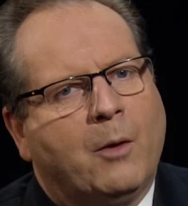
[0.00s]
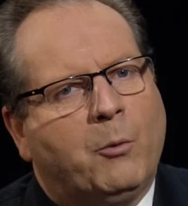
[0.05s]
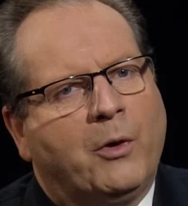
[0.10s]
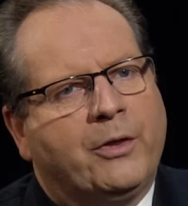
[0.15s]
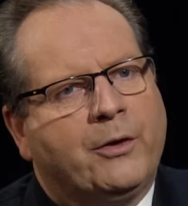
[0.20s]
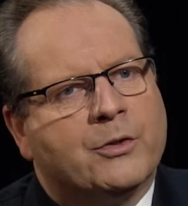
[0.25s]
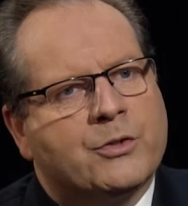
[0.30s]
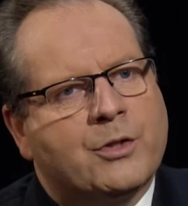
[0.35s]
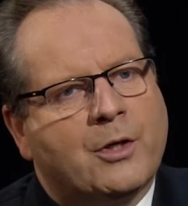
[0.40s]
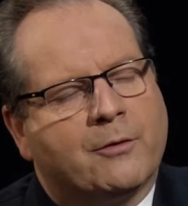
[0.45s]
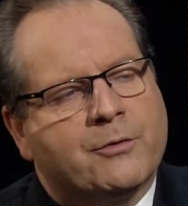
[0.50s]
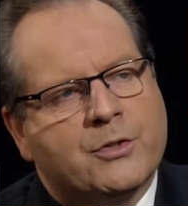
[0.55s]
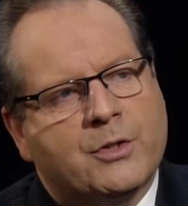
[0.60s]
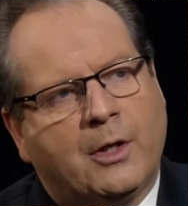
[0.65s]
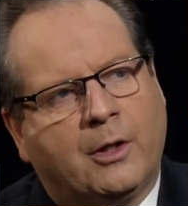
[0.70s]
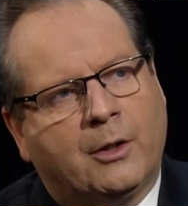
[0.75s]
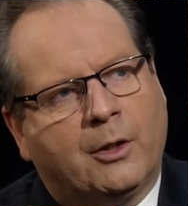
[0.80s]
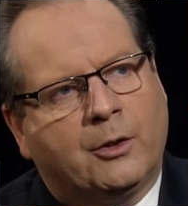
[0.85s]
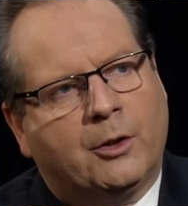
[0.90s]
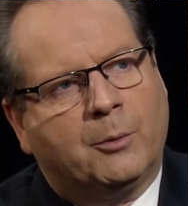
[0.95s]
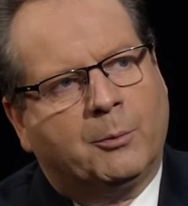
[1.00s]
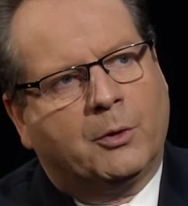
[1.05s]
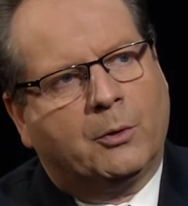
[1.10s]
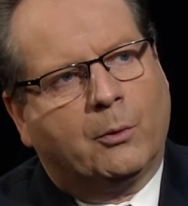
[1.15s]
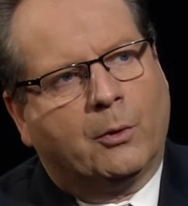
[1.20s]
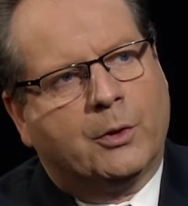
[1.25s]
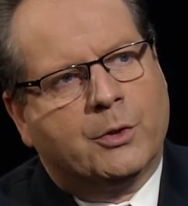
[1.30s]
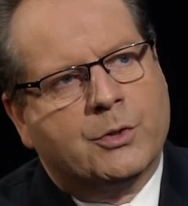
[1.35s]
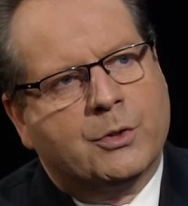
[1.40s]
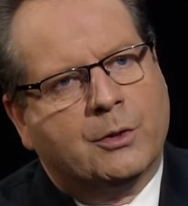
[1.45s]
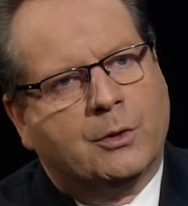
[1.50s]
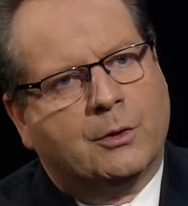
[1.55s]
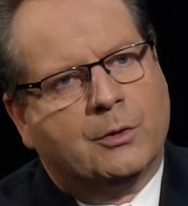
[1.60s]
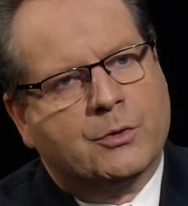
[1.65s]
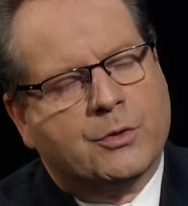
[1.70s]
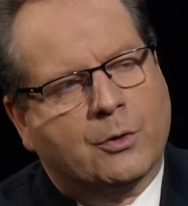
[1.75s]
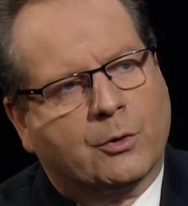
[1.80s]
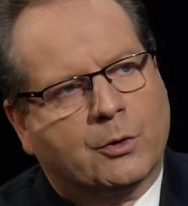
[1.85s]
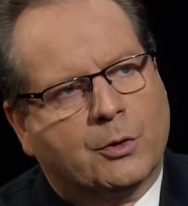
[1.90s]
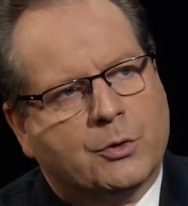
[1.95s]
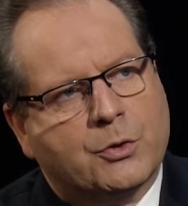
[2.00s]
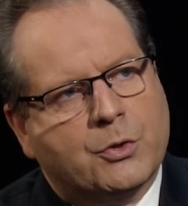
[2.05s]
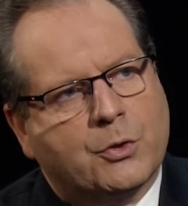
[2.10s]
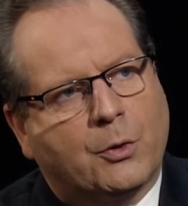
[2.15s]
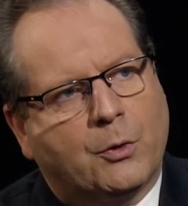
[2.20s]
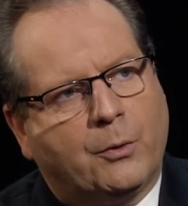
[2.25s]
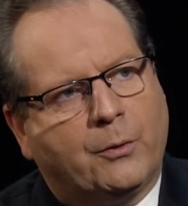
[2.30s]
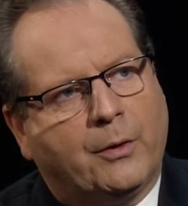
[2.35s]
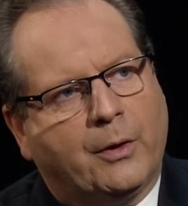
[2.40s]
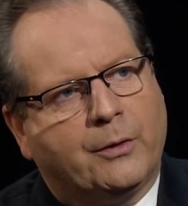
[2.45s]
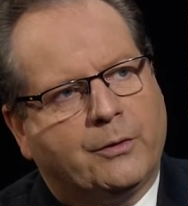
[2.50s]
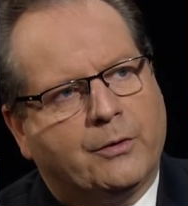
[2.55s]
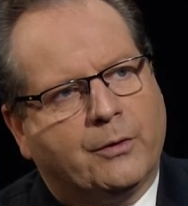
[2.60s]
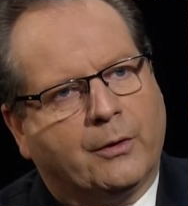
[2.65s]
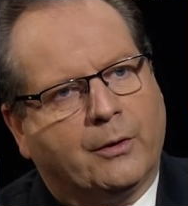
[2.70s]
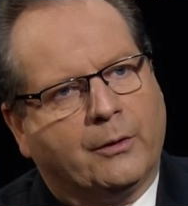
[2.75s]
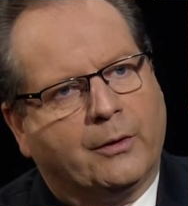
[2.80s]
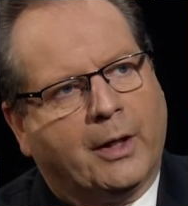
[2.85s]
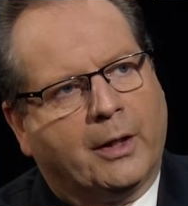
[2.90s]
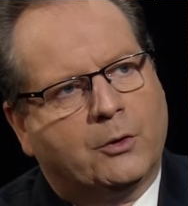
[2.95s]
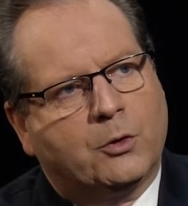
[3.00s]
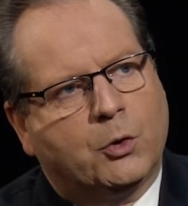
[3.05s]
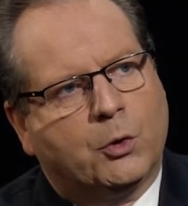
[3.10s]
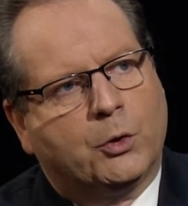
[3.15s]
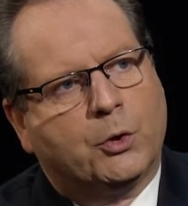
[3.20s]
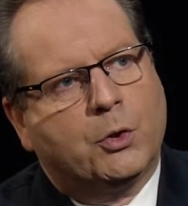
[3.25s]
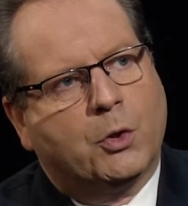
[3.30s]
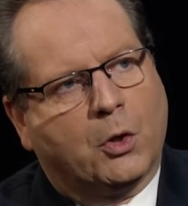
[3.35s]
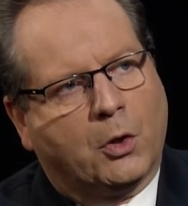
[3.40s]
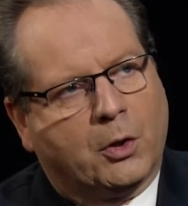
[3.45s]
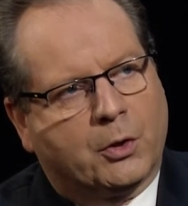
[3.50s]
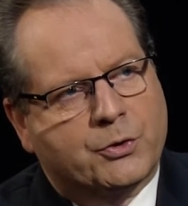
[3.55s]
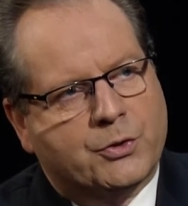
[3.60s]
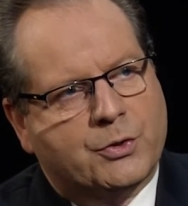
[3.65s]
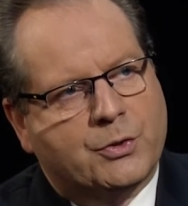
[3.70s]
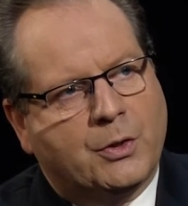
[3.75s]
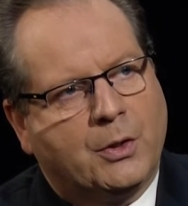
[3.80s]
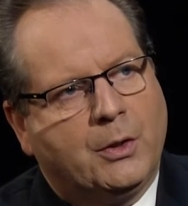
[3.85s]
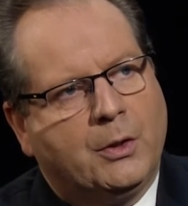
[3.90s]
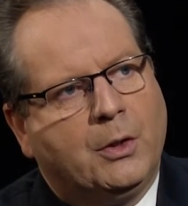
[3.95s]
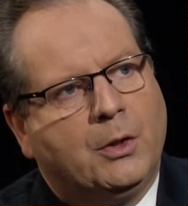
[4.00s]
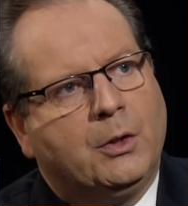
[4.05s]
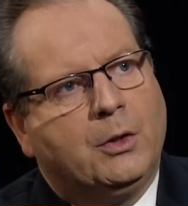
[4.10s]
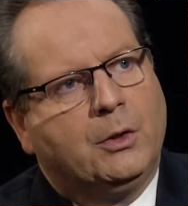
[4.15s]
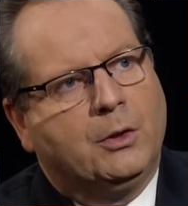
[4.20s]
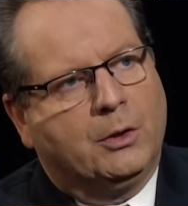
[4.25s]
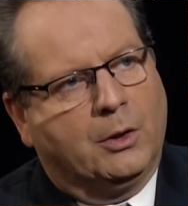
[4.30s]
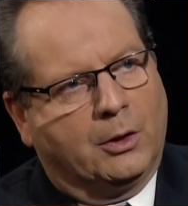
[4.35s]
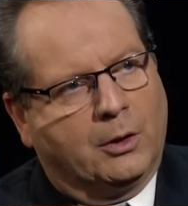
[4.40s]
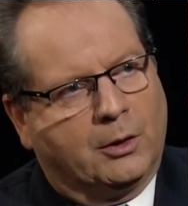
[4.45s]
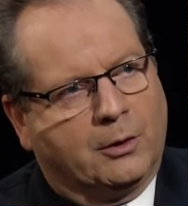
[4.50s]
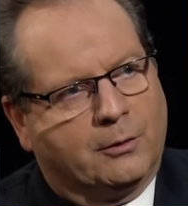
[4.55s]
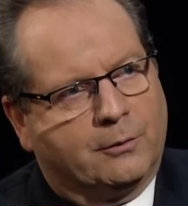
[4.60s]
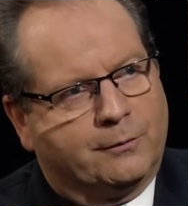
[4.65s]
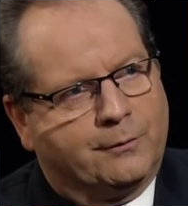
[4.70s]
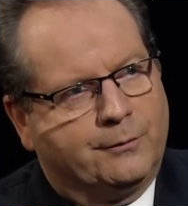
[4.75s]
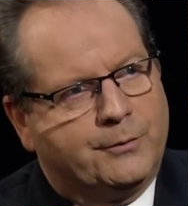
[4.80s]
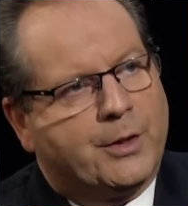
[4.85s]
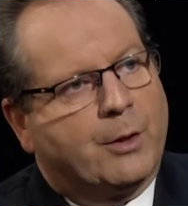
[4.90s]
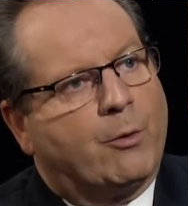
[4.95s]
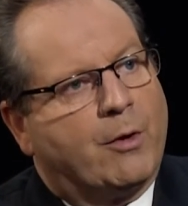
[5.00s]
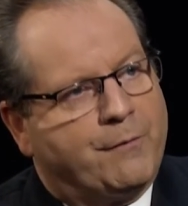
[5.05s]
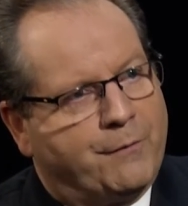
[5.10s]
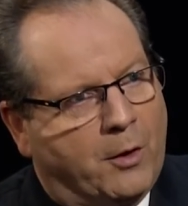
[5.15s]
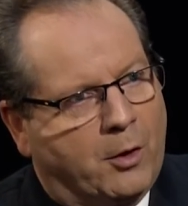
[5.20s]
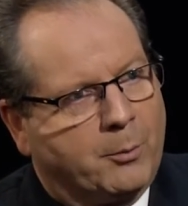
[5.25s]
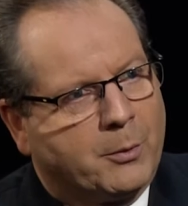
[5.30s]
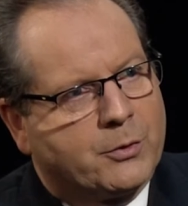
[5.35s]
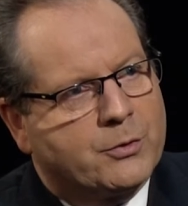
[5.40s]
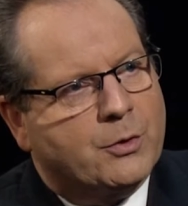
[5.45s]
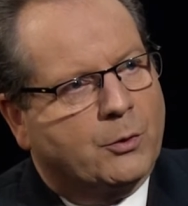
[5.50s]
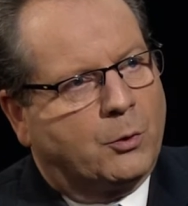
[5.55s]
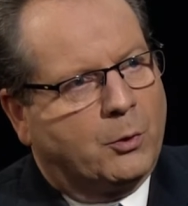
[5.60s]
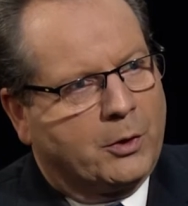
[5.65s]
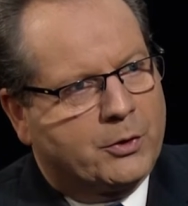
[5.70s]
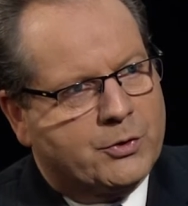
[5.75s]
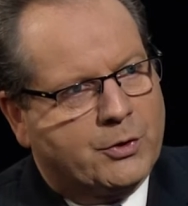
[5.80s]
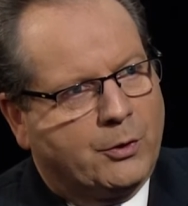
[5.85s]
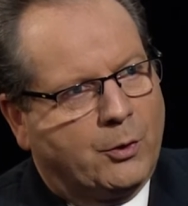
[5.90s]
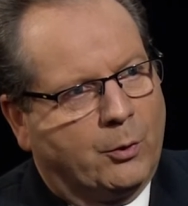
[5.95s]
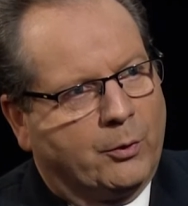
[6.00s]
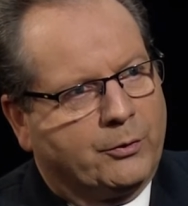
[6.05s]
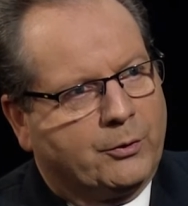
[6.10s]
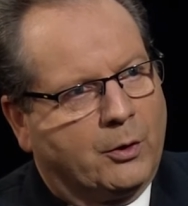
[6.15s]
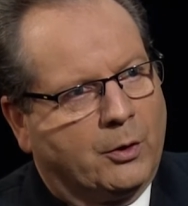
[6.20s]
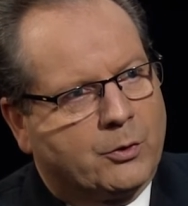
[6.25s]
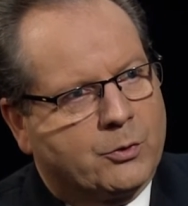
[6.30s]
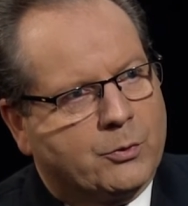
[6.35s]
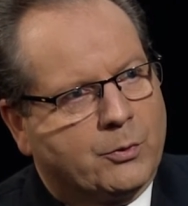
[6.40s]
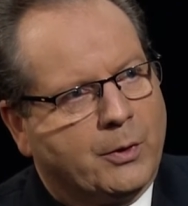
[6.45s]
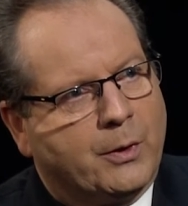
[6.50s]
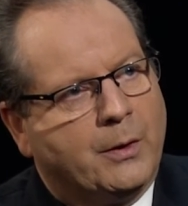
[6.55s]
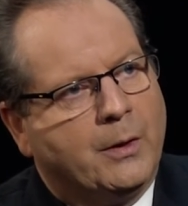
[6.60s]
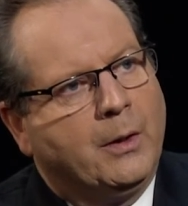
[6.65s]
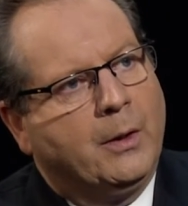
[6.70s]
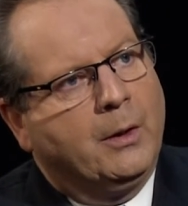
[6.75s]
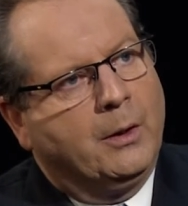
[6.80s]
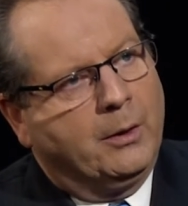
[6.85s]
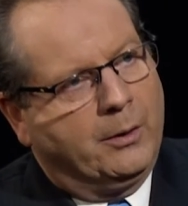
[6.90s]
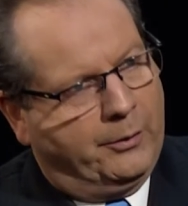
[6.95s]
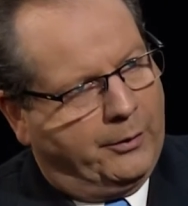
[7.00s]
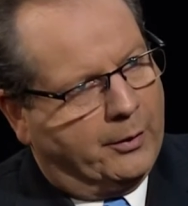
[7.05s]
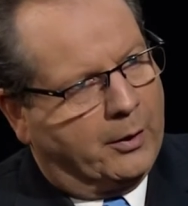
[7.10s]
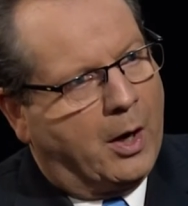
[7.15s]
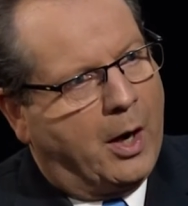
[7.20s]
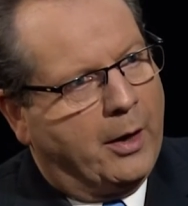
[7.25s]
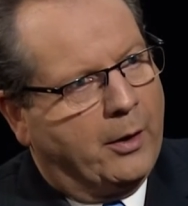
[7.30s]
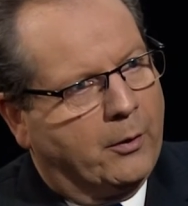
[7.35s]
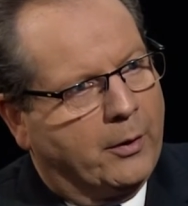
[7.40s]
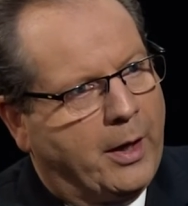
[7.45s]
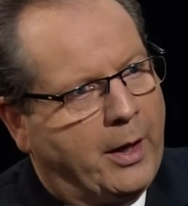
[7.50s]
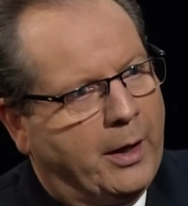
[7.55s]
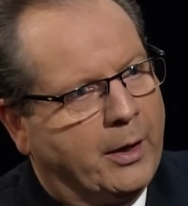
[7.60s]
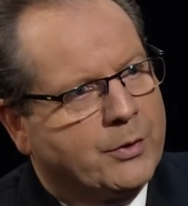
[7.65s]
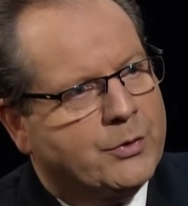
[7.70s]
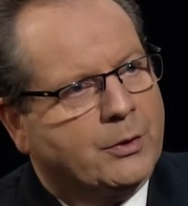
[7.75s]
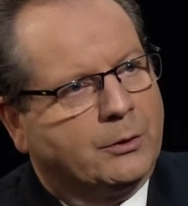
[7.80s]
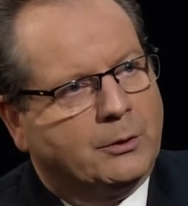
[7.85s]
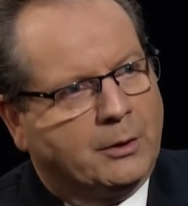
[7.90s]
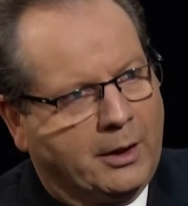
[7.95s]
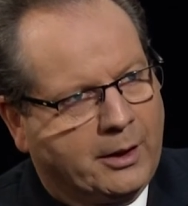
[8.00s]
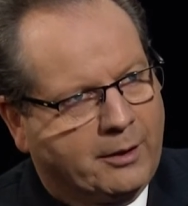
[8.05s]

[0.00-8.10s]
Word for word: And with his tough stand on immigration, is there concern that uh, that could cost uh, dairy farmers across the North Country their hired hands? A yep.